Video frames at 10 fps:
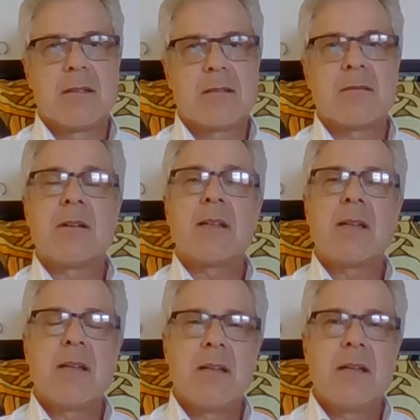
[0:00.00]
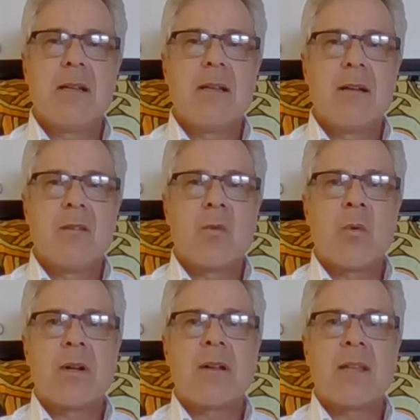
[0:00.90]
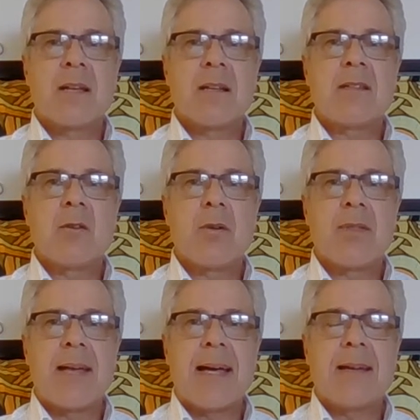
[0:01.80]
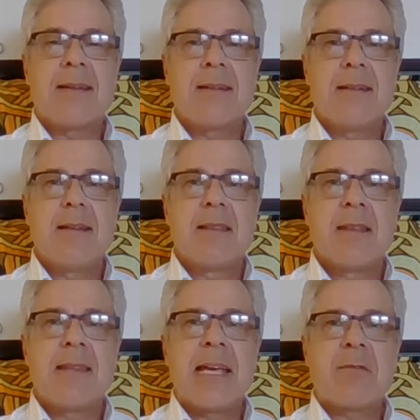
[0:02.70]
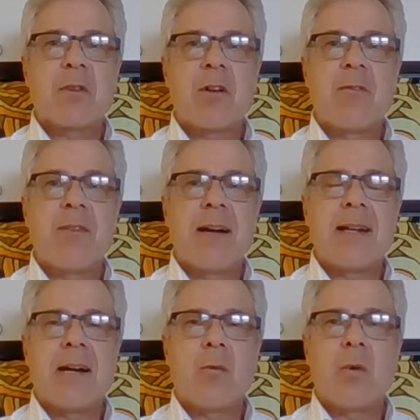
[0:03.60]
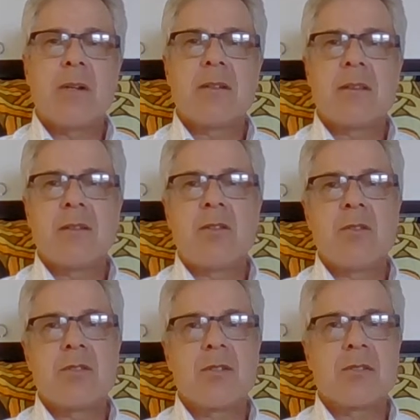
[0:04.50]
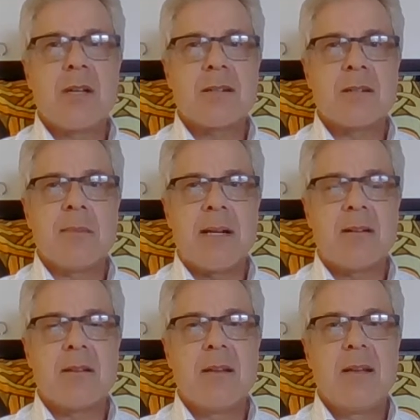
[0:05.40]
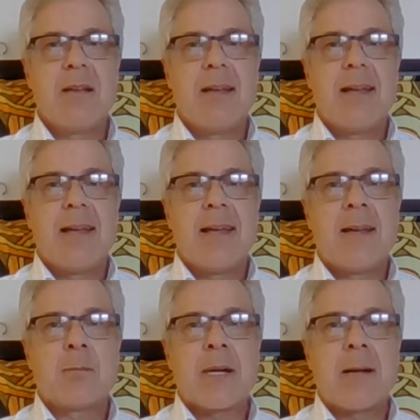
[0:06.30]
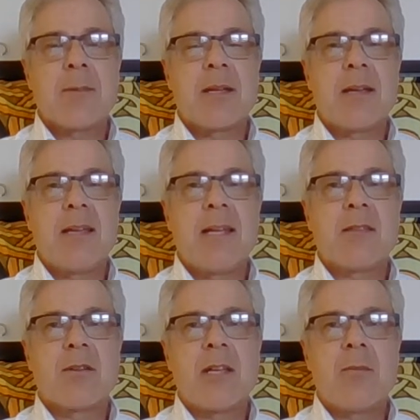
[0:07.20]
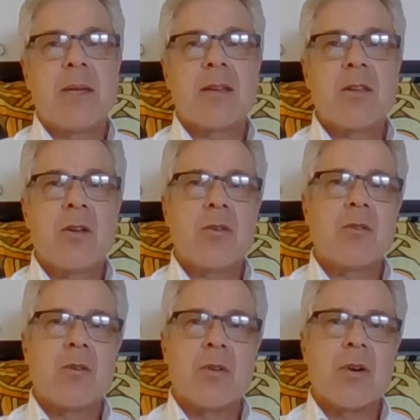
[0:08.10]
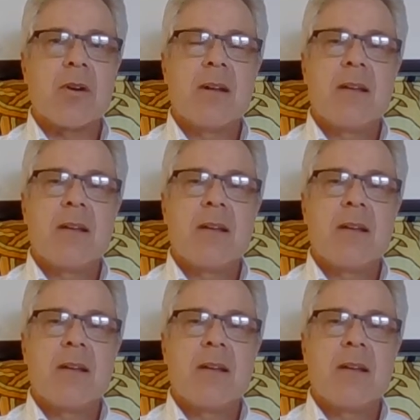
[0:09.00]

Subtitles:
Really? What are they going to do with that? Then they have to go find out what the deuce you're talking about and probably either email you or